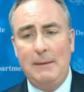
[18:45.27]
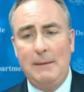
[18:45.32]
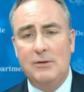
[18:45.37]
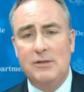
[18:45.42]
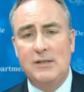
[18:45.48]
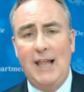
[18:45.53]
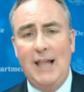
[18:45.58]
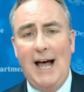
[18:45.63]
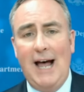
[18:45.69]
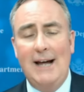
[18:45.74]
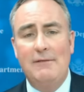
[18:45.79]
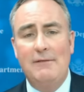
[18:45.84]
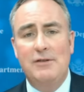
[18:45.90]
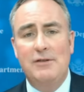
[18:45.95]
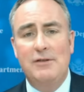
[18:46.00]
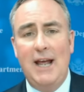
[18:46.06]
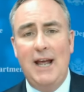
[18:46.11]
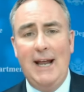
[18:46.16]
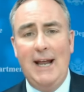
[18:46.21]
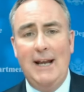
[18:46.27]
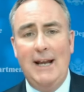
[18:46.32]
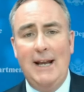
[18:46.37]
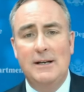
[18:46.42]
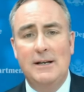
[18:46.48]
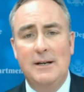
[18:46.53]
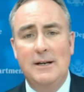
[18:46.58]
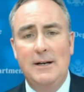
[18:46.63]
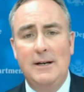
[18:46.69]
people's lives
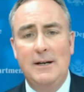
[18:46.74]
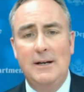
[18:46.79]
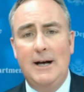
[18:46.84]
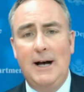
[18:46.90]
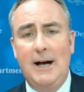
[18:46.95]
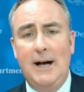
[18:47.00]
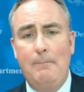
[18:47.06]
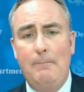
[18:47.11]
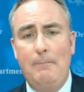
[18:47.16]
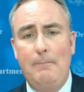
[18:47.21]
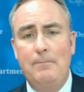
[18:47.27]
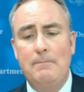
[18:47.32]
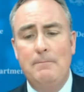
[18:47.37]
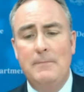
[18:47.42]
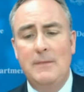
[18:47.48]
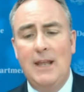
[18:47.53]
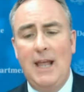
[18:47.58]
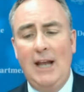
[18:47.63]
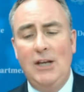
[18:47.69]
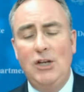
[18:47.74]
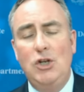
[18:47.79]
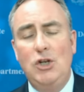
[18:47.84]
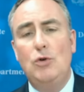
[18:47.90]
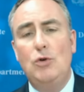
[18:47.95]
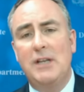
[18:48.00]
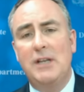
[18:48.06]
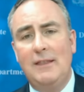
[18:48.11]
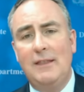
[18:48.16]
and um,
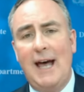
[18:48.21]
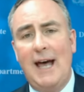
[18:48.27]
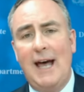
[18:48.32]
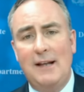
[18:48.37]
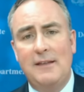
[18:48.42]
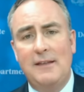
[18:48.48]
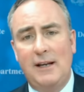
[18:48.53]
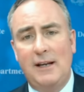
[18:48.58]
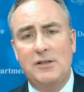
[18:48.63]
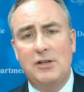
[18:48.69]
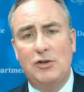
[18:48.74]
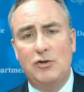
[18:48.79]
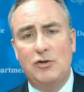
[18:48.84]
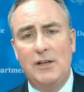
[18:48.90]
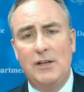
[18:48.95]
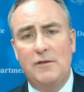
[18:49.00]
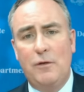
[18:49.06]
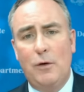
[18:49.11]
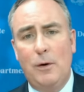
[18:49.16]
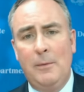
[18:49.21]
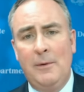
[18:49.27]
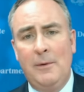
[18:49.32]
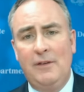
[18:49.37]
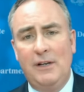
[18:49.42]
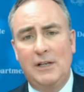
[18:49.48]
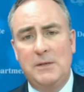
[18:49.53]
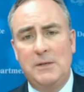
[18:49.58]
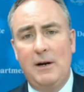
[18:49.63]
and using that, I think, is a
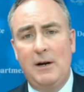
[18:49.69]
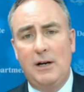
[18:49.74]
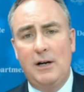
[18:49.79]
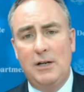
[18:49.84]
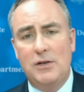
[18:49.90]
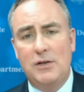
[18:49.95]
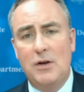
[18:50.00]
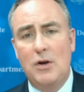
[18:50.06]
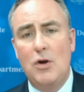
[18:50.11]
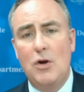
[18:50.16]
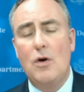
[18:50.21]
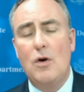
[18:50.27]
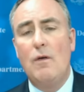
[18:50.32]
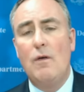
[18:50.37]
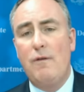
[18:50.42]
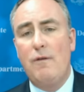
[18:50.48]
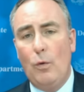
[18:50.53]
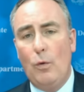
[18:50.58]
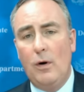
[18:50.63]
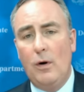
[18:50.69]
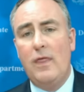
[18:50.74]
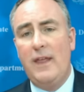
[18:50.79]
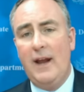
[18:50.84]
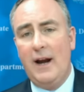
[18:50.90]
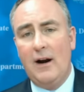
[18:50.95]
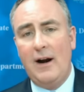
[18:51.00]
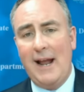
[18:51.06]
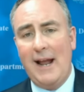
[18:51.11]
transformative experience for
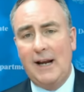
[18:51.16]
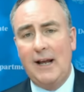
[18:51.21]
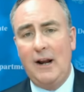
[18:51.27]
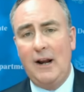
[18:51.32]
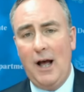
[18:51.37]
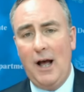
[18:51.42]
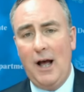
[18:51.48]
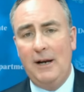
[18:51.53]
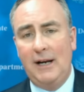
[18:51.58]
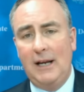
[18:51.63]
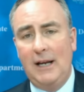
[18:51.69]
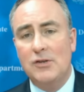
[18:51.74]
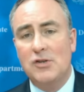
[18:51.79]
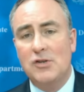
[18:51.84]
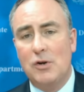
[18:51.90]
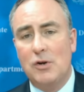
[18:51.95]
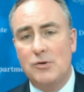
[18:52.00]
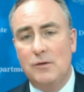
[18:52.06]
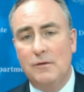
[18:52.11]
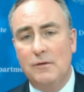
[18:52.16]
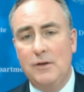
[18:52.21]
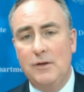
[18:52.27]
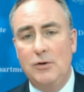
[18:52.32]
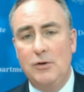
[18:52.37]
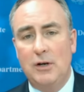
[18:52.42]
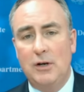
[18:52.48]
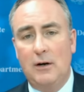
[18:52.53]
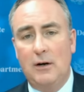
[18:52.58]
their economic and social
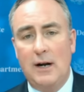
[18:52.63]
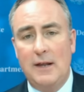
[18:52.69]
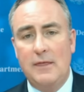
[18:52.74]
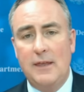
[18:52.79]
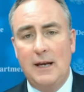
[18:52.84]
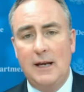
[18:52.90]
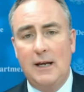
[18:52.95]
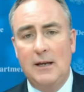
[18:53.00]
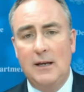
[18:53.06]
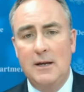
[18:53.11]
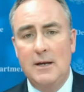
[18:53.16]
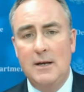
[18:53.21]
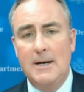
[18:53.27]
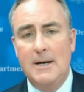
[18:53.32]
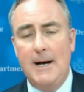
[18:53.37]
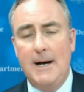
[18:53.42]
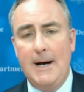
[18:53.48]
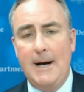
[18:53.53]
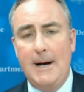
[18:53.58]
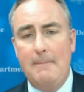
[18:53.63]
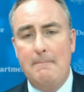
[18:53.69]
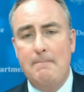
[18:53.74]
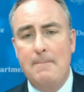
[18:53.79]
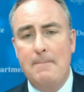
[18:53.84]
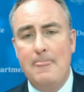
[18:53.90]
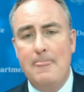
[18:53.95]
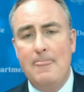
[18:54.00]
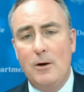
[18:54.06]
future. I think
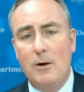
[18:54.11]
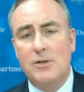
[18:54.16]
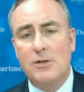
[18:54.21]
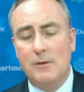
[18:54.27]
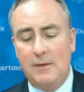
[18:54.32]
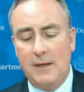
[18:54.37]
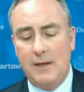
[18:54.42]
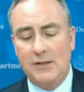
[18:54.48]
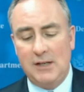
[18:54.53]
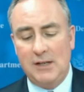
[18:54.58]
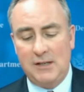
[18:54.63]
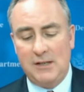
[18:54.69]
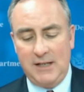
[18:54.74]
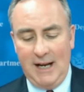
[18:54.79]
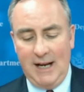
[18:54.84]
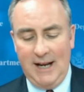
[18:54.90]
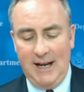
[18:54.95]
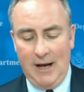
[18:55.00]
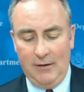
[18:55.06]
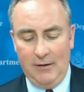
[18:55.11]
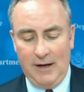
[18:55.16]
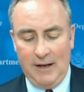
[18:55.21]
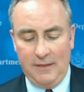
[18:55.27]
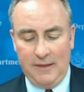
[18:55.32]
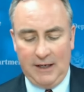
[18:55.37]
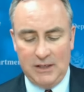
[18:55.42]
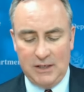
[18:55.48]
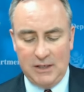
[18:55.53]
um, those are things that stand out,
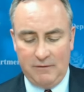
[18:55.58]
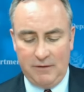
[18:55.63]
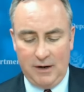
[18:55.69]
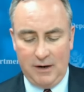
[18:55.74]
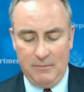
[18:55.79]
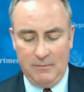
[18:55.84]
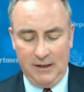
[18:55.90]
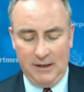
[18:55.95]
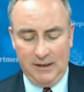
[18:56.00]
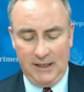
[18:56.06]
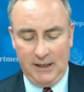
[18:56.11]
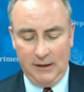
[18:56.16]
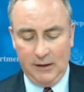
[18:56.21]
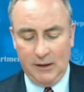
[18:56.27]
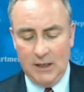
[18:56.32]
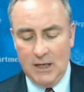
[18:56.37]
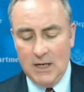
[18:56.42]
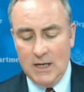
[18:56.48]
and I think it's a very big deal.